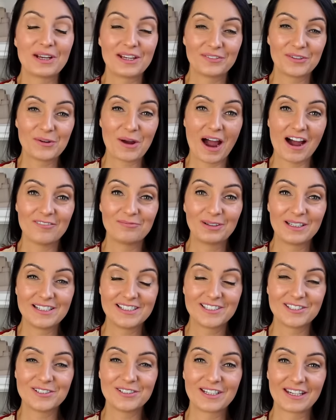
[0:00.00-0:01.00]
If you have,
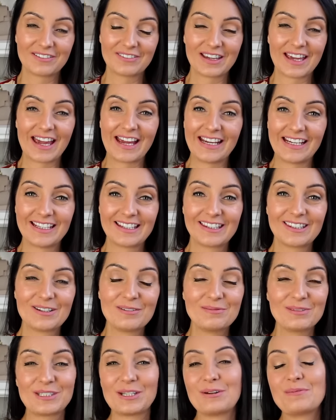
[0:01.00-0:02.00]
please do give it a
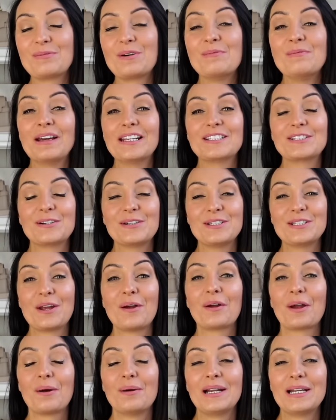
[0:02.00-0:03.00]
thumbs up, but make sure you
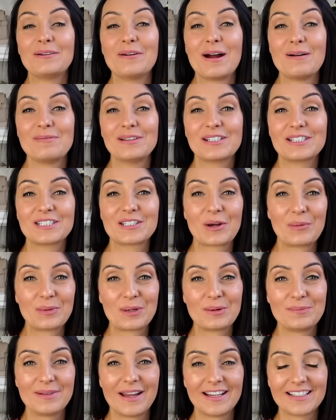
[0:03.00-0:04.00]
don't go anywhere because coming
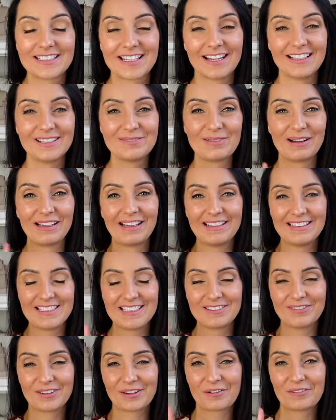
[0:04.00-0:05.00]
up next, I link my
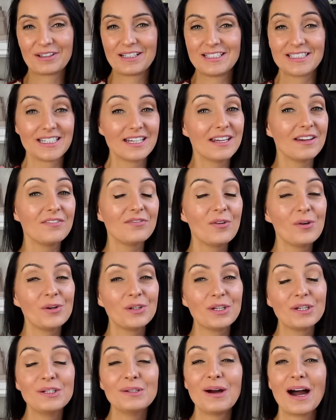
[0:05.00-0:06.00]
latest video release here for
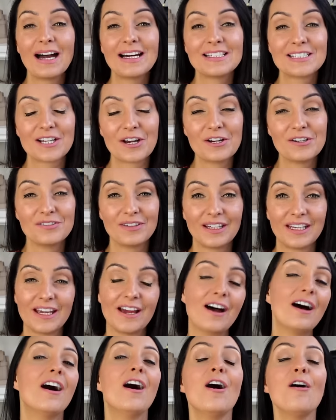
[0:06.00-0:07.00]
you and over
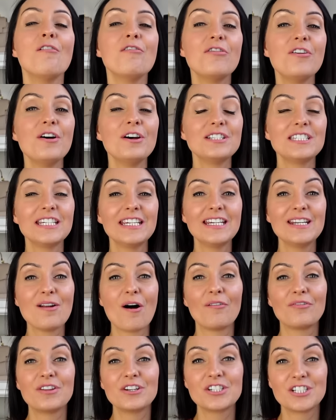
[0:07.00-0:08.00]
here. 13
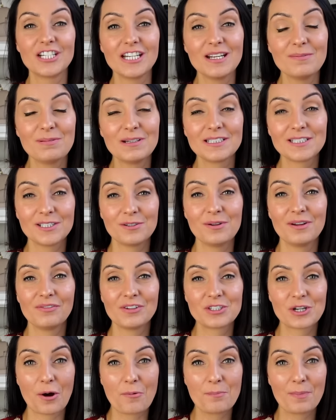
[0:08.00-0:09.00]
of the cheapest Louis
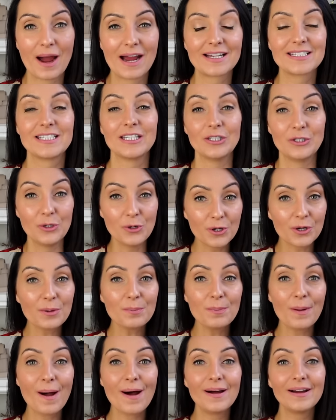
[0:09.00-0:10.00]
Vuitton bags that you can
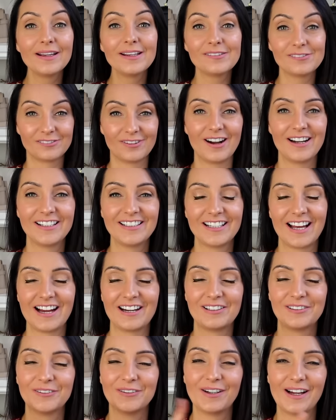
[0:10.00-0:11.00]
buy right
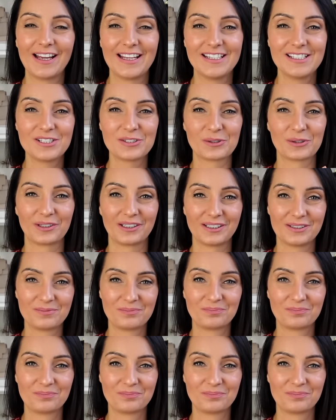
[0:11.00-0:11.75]
now. Enjoy.